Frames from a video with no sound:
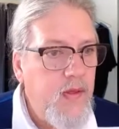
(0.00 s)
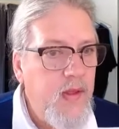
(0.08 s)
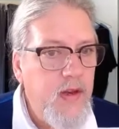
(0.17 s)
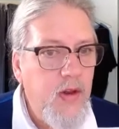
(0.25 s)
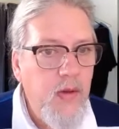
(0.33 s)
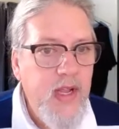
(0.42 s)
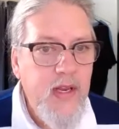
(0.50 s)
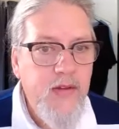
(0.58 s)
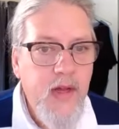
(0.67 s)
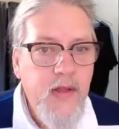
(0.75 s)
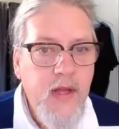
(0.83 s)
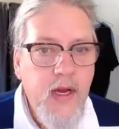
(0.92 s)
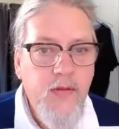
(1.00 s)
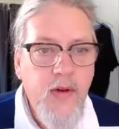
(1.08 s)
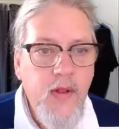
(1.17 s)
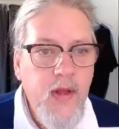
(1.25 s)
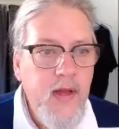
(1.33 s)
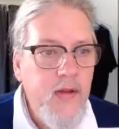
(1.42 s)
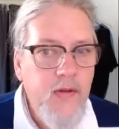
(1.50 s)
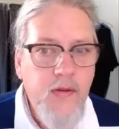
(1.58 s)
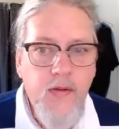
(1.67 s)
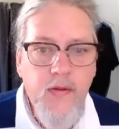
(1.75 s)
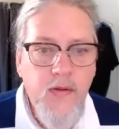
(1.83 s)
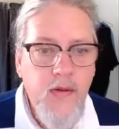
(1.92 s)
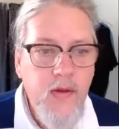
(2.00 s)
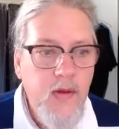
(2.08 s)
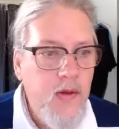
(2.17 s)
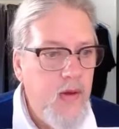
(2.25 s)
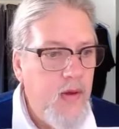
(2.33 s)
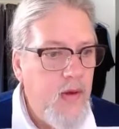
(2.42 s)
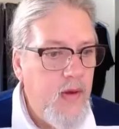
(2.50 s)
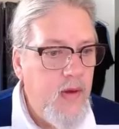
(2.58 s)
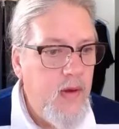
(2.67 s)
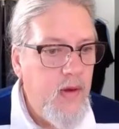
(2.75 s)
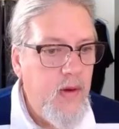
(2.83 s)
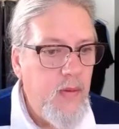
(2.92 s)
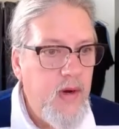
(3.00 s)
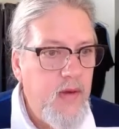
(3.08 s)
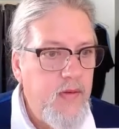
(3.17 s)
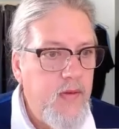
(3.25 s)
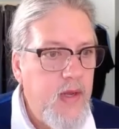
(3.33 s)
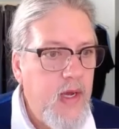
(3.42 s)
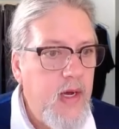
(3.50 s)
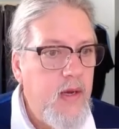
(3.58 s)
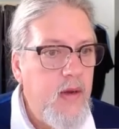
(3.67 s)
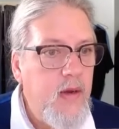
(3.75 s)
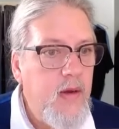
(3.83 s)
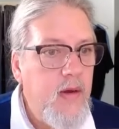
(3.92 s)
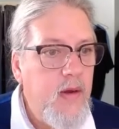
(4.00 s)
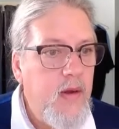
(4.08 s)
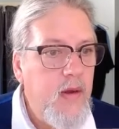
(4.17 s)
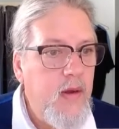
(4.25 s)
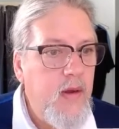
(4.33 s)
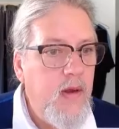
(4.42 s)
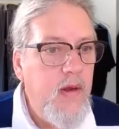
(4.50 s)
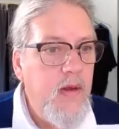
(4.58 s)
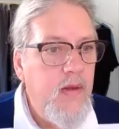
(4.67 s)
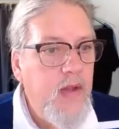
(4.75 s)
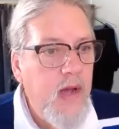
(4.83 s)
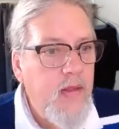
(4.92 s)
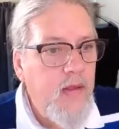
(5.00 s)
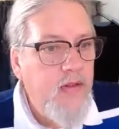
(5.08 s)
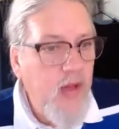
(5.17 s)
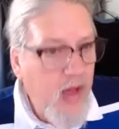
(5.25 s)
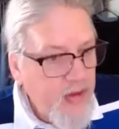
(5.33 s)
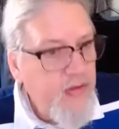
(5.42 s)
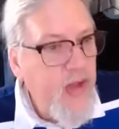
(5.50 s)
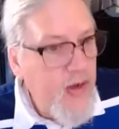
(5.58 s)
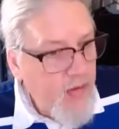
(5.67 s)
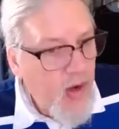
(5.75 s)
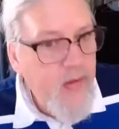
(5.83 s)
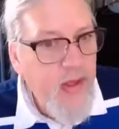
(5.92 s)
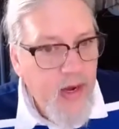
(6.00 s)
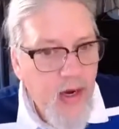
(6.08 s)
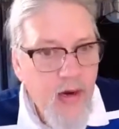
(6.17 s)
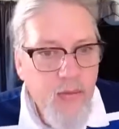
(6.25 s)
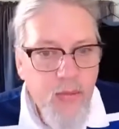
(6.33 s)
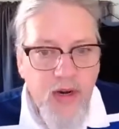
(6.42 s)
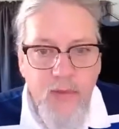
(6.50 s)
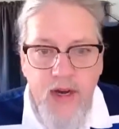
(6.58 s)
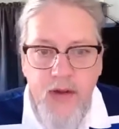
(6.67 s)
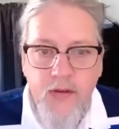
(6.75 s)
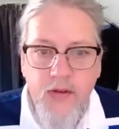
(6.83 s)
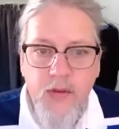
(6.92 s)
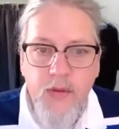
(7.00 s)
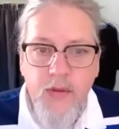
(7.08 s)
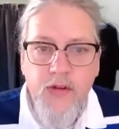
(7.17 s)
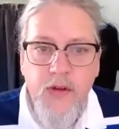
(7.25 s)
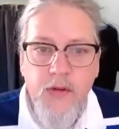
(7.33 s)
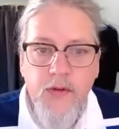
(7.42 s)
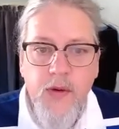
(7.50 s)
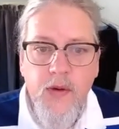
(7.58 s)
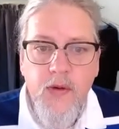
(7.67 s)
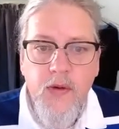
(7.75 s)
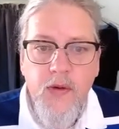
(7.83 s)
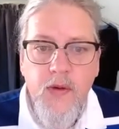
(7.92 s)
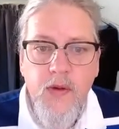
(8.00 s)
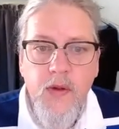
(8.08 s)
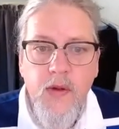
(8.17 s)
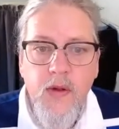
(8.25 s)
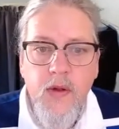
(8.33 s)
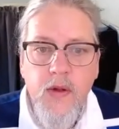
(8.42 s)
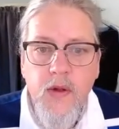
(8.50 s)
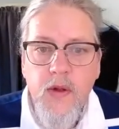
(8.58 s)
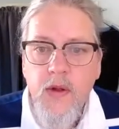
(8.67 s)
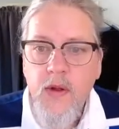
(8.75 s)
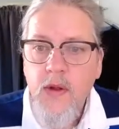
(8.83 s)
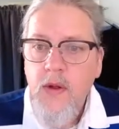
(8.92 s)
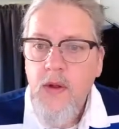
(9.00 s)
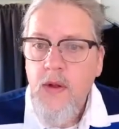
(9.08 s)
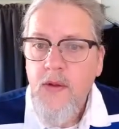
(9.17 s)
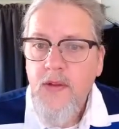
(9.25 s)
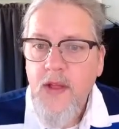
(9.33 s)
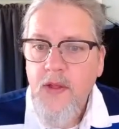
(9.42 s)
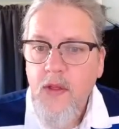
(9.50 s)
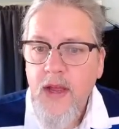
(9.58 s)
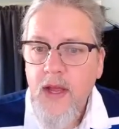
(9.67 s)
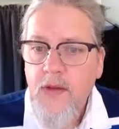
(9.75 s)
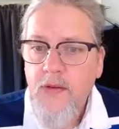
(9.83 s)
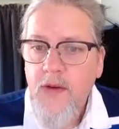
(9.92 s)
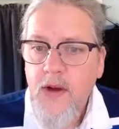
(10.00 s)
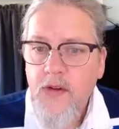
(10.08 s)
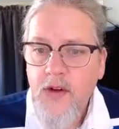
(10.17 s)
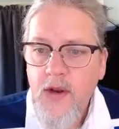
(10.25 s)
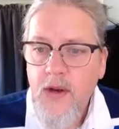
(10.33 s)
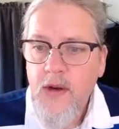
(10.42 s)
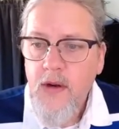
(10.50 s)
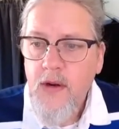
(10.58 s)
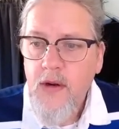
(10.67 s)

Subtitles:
The delete is on there for lists. What else has it got? It's got the slice stuff on there pretty much, which is useful. It's got the length function.